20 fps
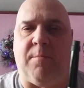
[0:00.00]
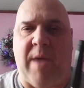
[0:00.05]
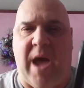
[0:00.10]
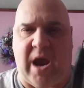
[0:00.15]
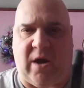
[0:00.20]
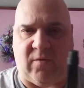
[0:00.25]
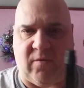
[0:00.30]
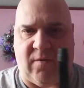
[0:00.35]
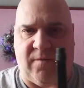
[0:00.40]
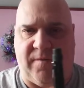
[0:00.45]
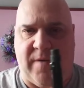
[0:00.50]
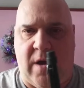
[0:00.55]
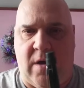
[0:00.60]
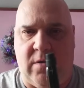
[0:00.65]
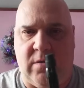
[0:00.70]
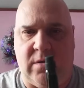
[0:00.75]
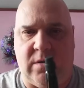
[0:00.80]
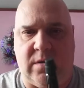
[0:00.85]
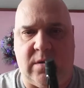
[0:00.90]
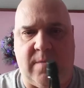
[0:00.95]

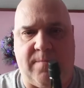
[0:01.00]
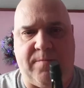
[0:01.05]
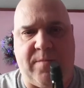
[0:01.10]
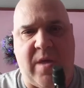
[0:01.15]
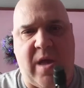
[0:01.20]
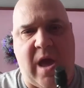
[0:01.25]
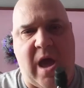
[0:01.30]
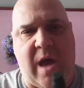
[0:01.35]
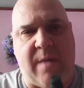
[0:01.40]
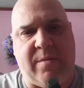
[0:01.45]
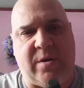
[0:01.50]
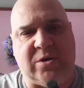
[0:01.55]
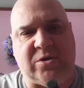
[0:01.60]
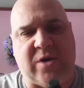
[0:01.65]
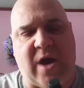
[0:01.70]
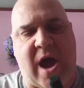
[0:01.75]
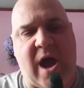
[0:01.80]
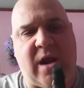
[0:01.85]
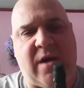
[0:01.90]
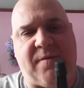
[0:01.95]
microphones. I've been
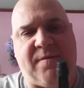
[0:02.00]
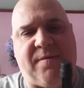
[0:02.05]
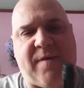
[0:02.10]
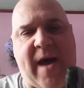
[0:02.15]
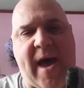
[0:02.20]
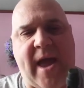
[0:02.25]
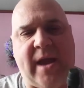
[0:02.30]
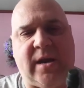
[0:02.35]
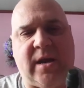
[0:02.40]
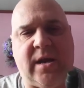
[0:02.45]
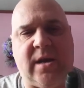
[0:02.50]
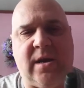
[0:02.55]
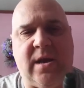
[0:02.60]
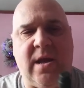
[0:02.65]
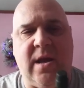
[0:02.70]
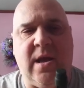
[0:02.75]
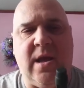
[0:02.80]
trying to find it.